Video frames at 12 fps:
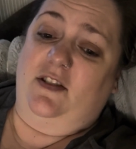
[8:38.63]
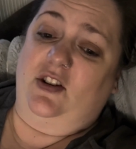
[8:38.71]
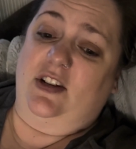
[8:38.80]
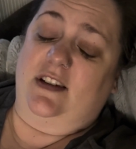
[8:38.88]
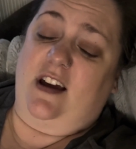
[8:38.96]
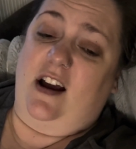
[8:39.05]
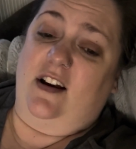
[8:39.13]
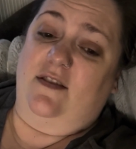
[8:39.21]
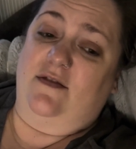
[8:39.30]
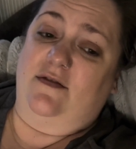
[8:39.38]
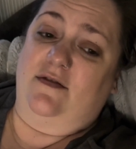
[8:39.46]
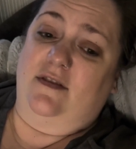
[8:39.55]
just kind
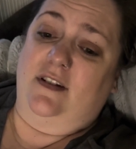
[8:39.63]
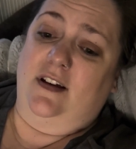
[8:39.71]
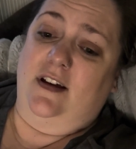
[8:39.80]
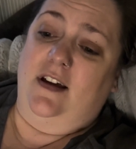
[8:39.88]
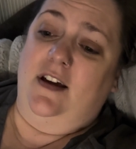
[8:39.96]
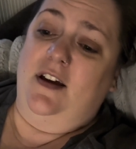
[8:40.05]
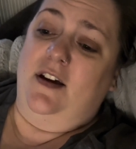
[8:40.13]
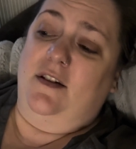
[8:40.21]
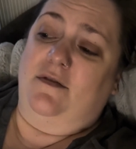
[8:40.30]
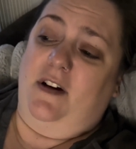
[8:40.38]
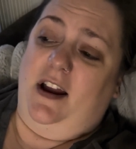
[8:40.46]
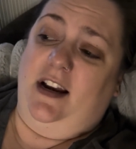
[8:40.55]
of
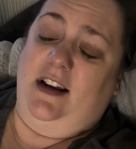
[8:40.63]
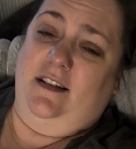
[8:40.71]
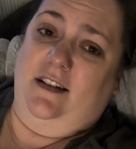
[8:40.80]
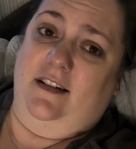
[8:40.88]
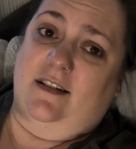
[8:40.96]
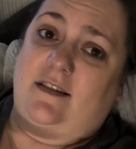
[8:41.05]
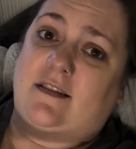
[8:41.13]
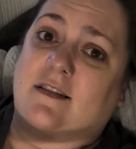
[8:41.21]
finding the